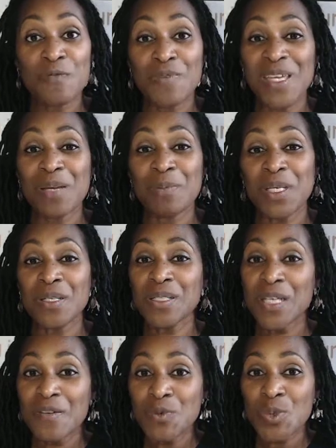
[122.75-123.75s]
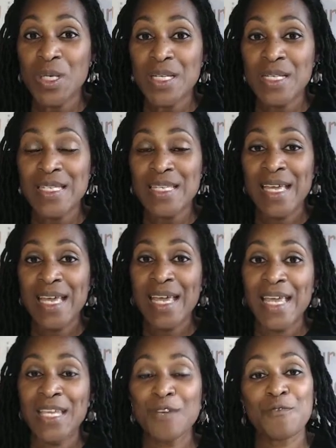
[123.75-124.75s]
family, your loved ones,
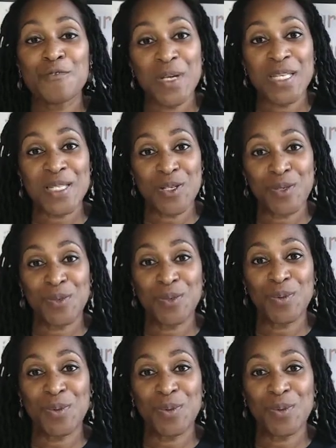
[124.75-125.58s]
and your friends too.